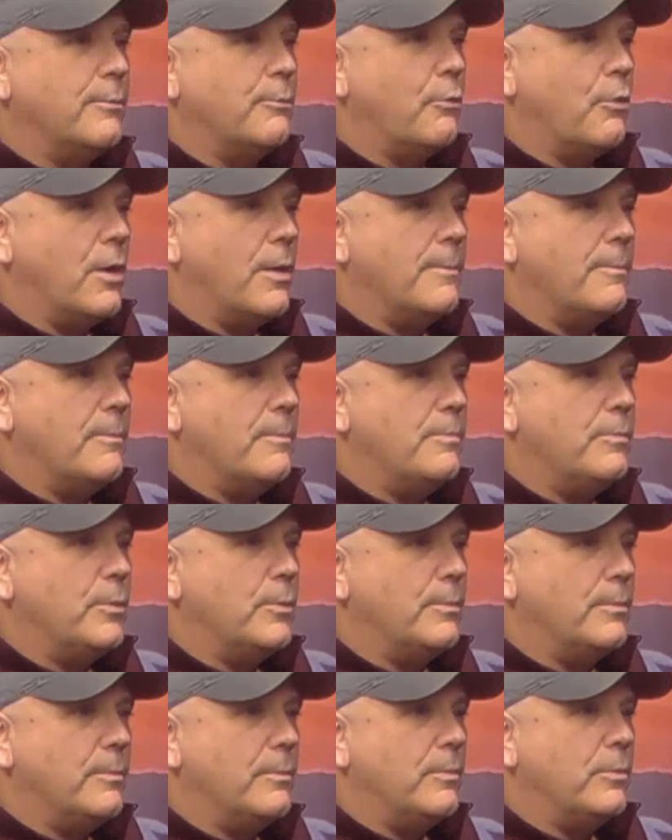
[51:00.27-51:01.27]
to get brought
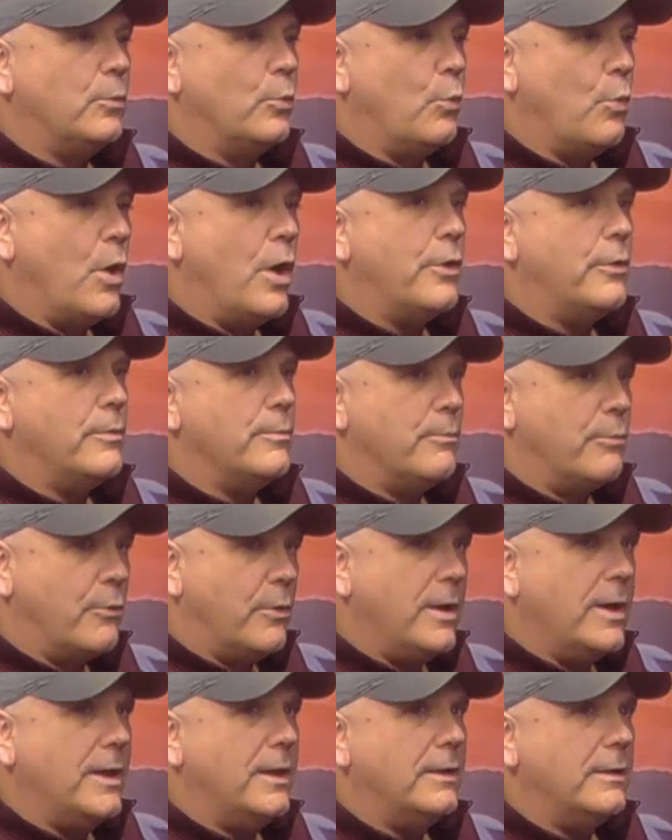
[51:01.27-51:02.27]
water and
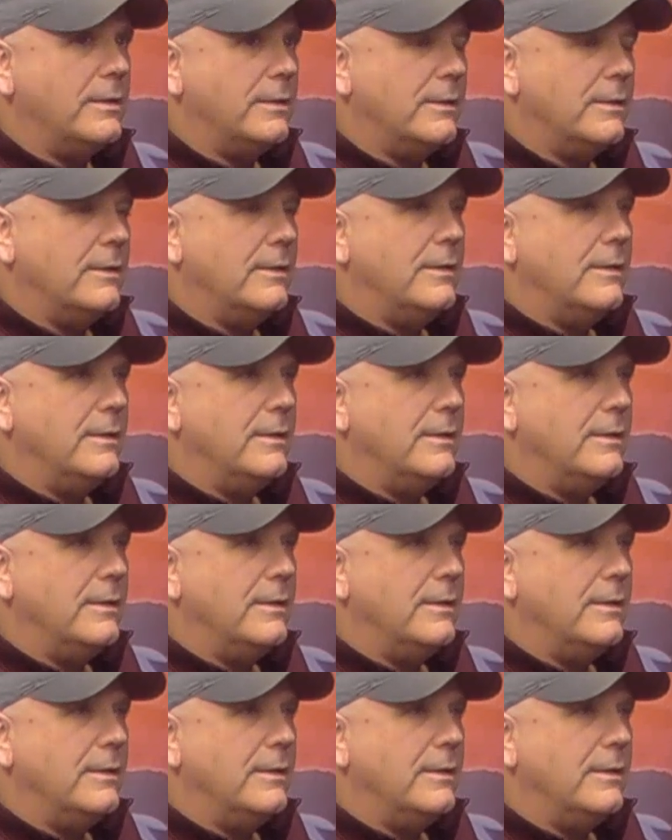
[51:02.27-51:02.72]
bread